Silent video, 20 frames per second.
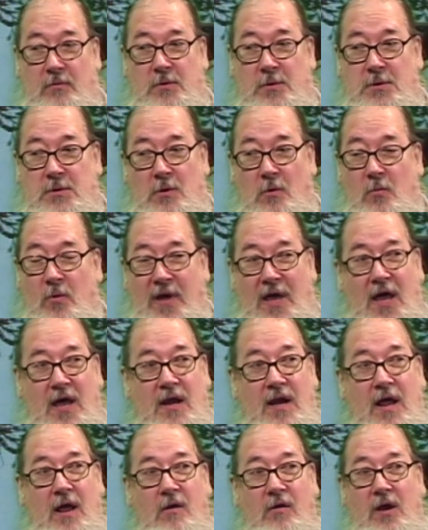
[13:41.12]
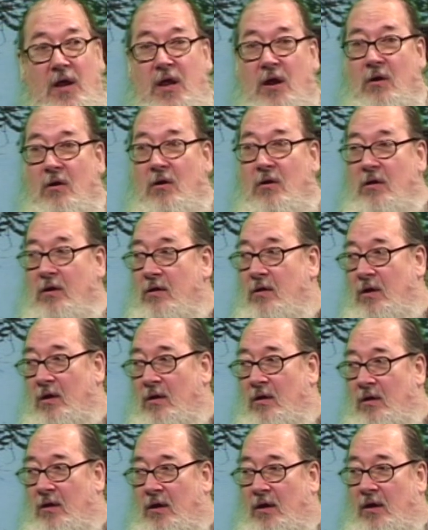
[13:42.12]
so we got down here and
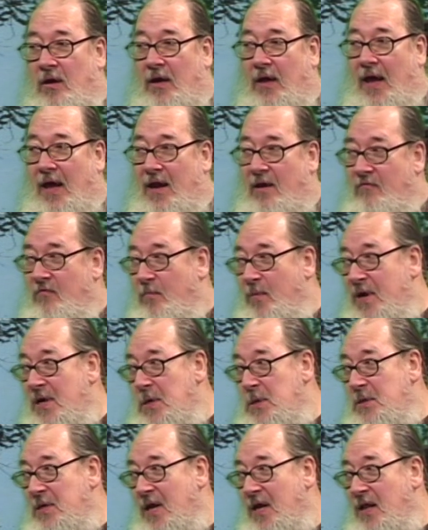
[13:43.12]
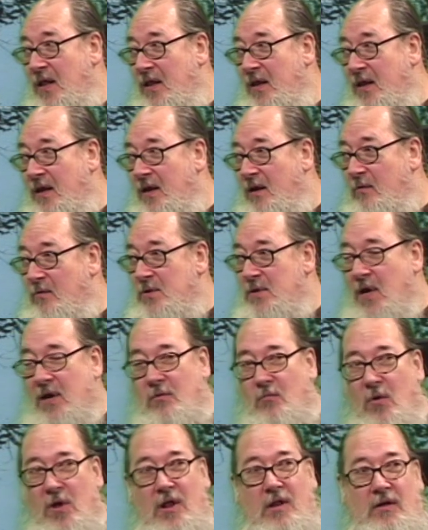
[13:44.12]
got everybody settled, and I was
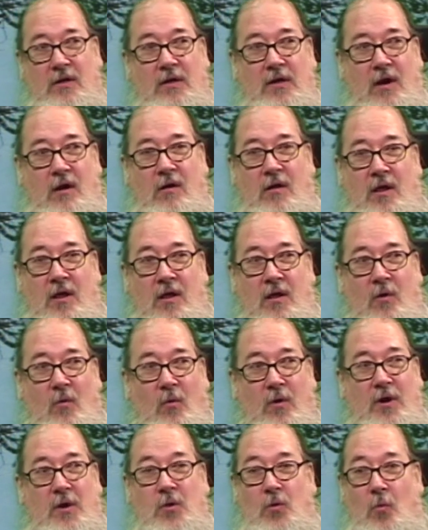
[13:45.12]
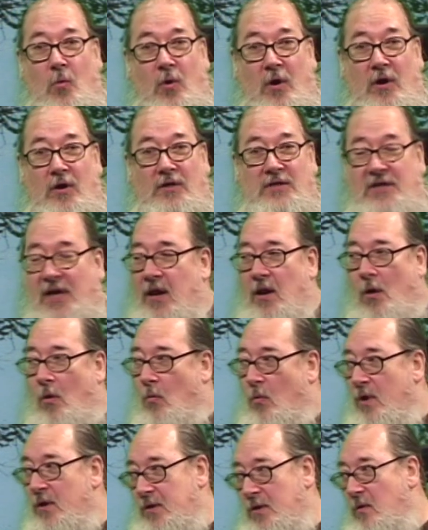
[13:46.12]
like, well, one of the works,
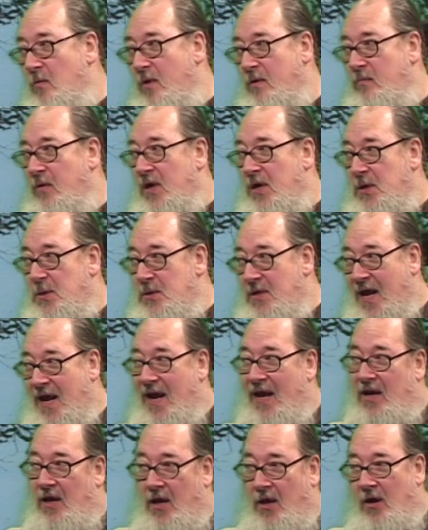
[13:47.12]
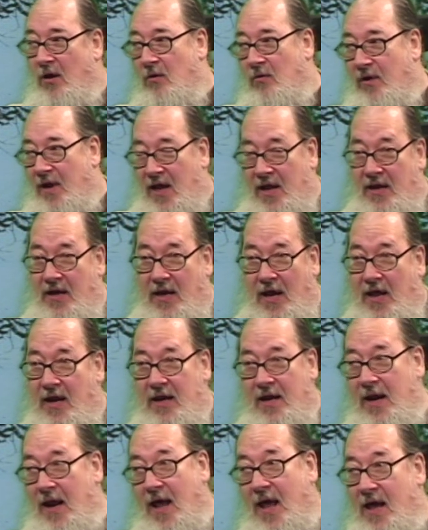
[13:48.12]
well, do you want me to stay in here? Da da da
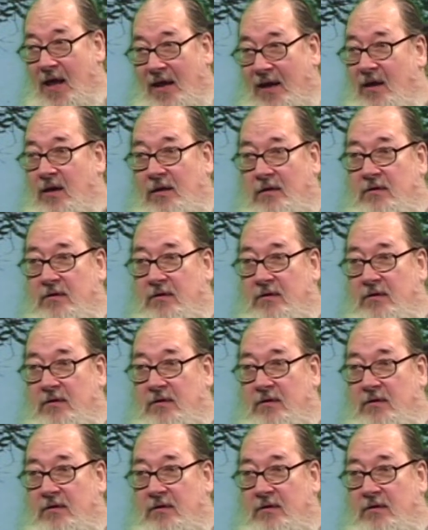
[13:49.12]
da da.